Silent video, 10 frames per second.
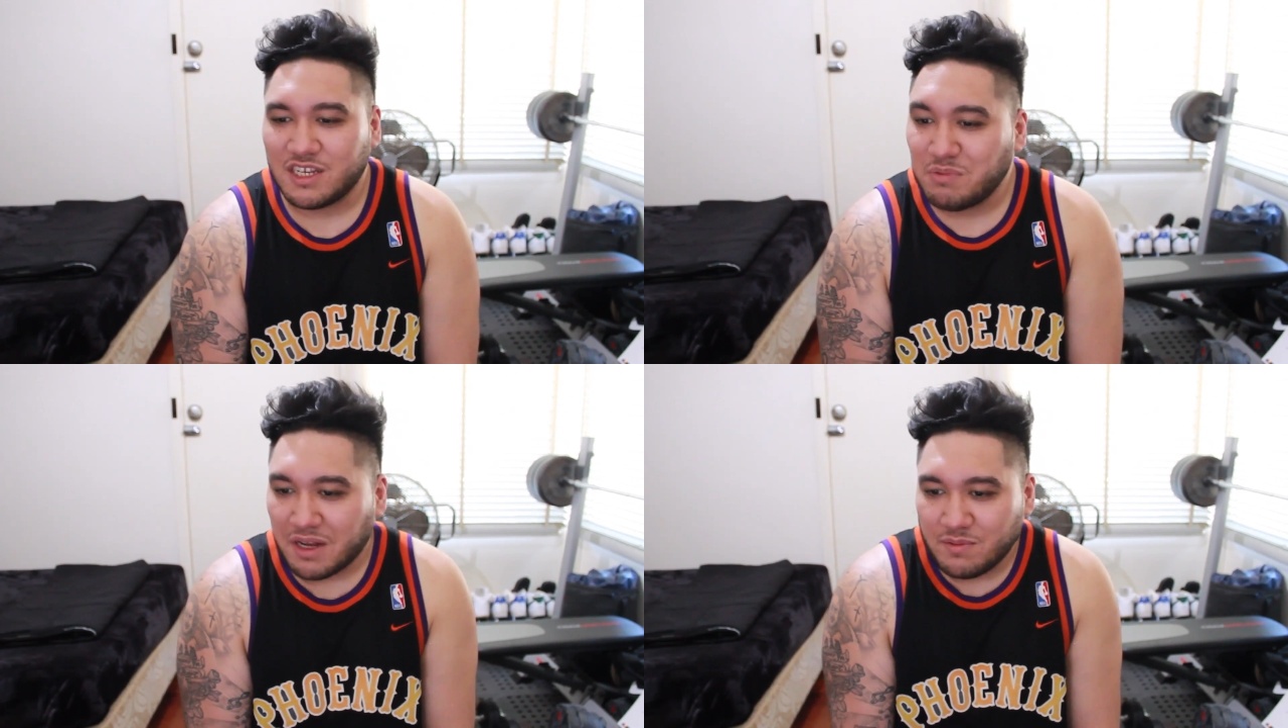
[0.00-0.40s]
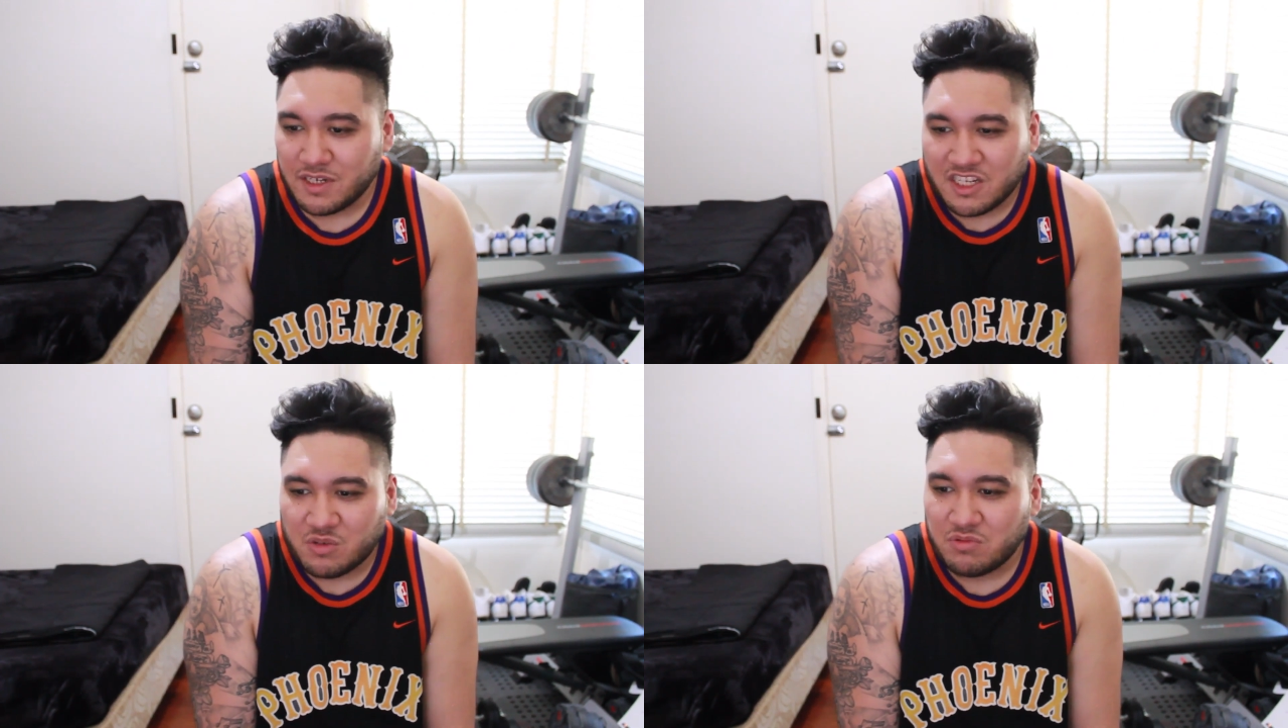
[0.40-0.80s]
Sometimes
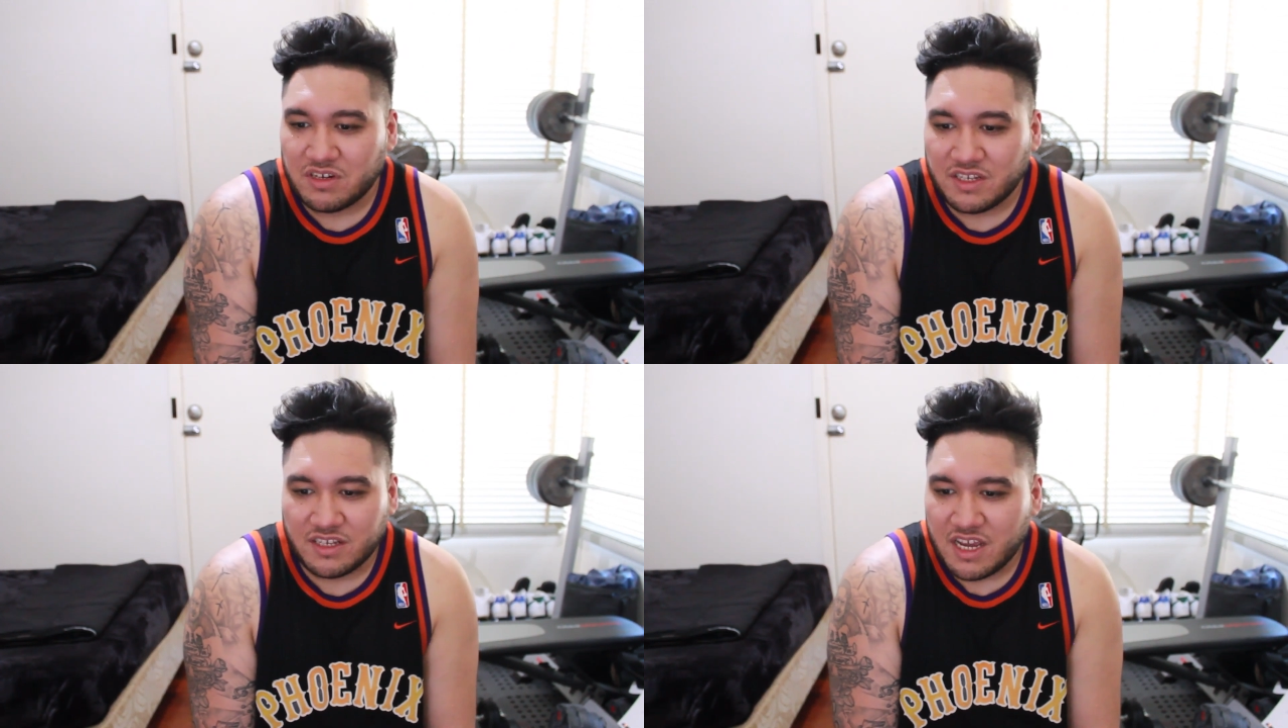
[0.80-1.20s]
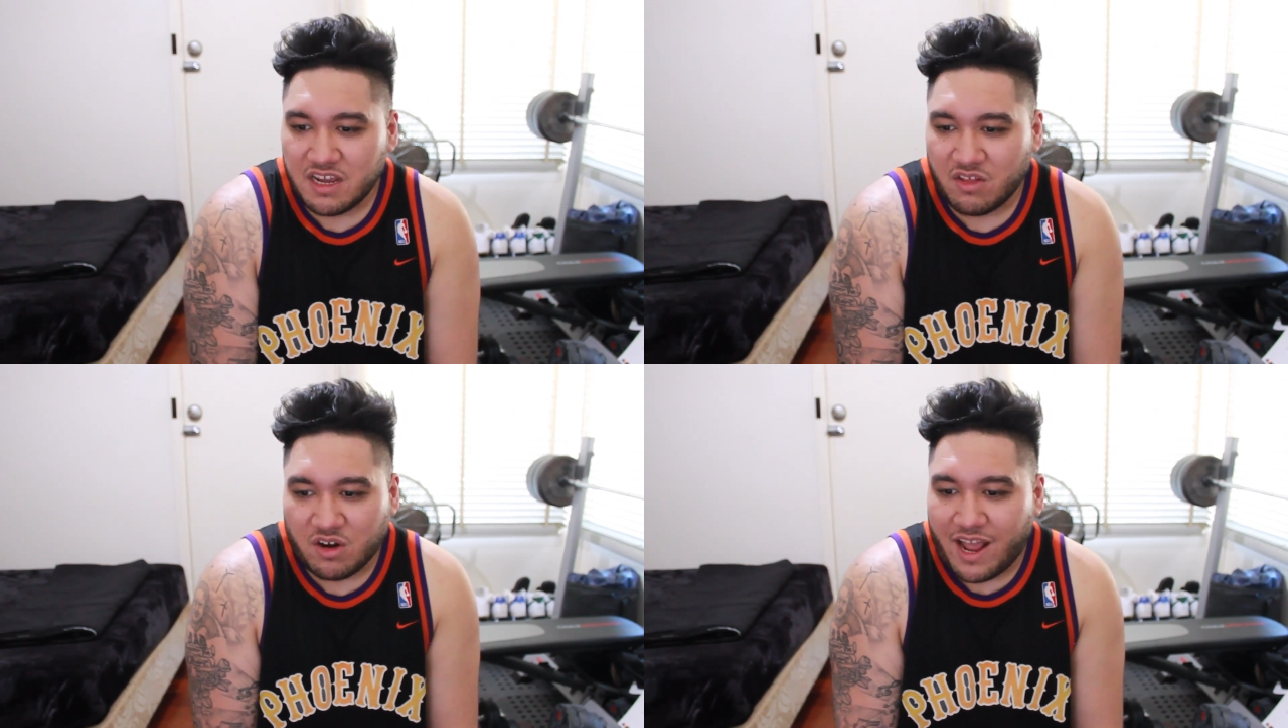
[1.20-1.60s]
I just want to see
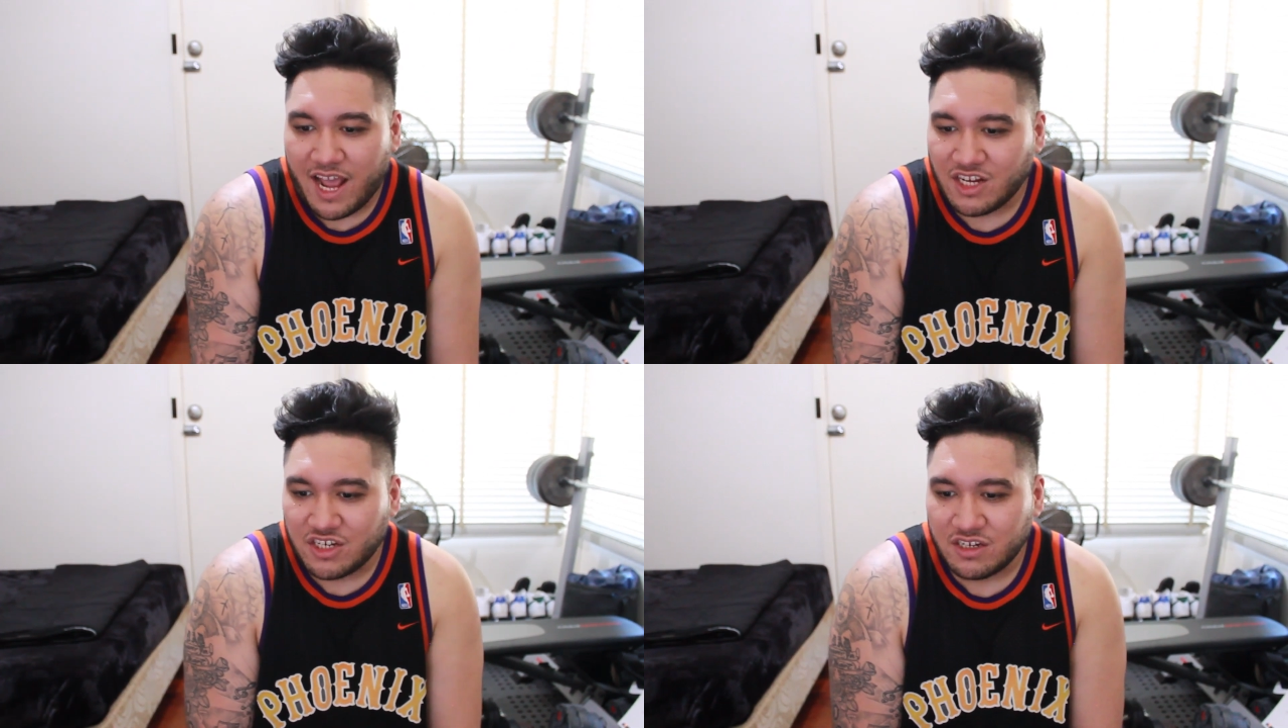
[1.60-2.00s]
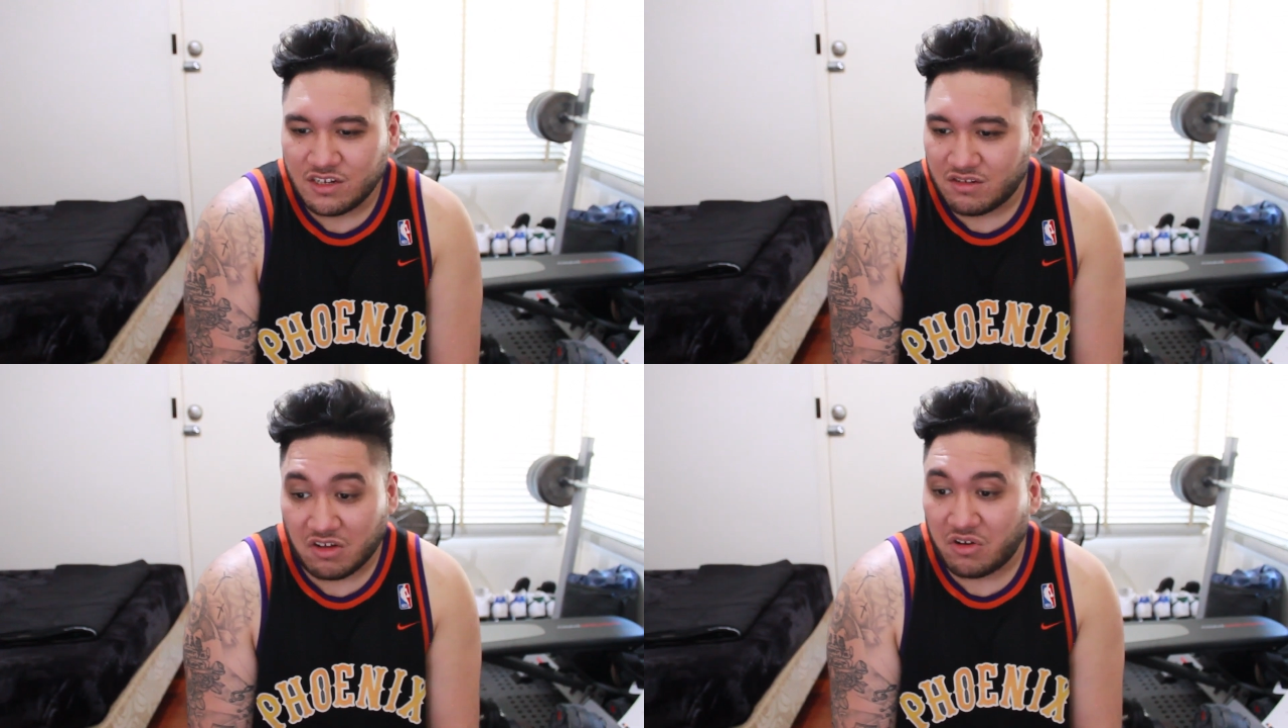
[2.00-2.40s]
a lot of
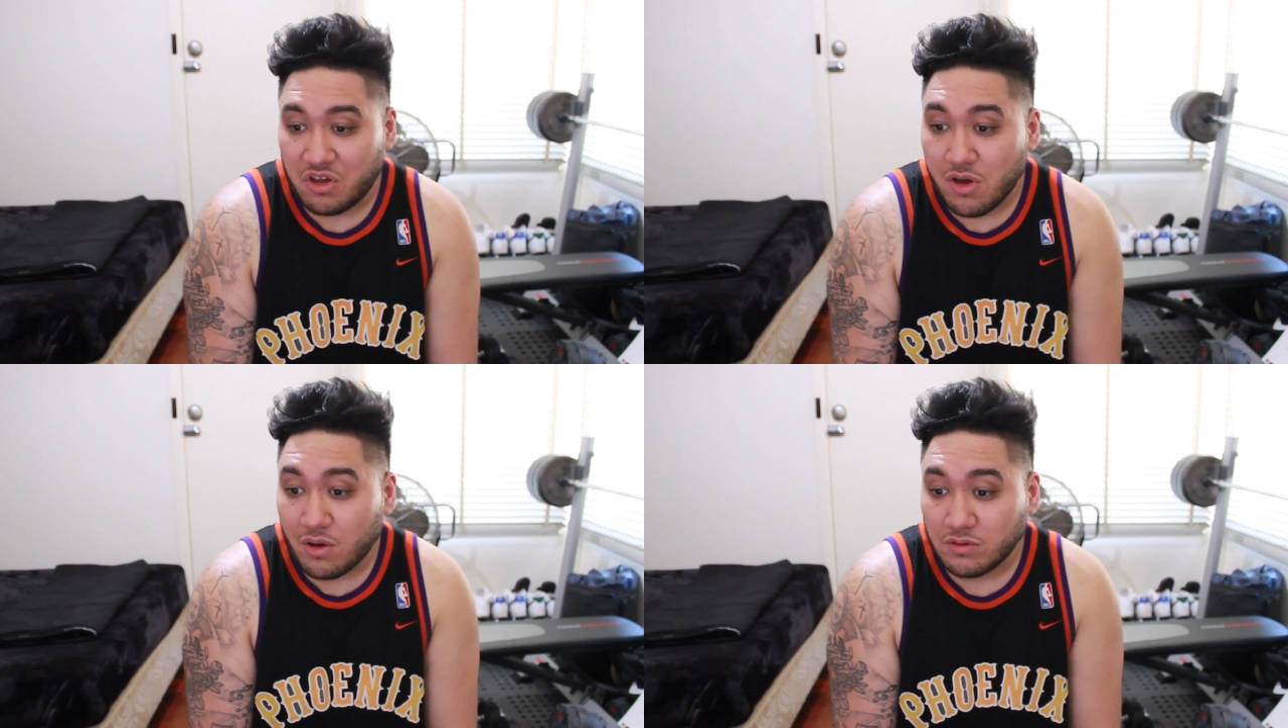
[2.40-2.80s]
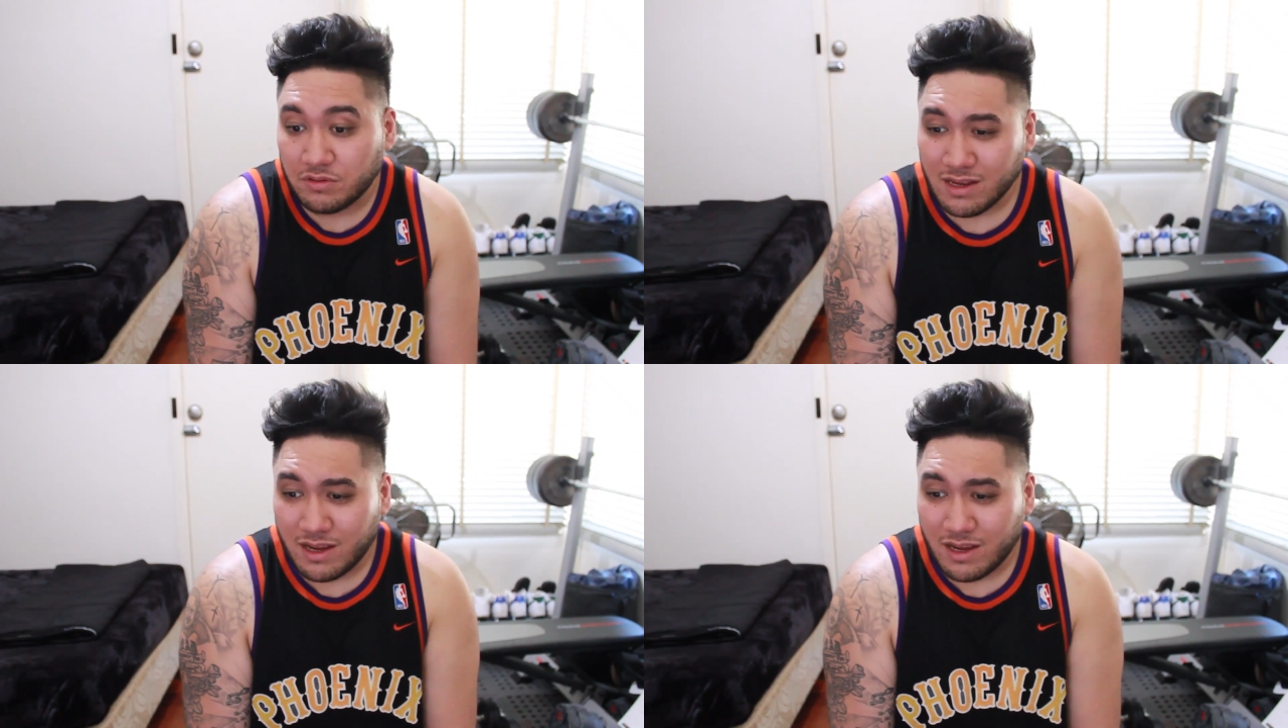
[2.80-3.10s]
action, a lot of girls,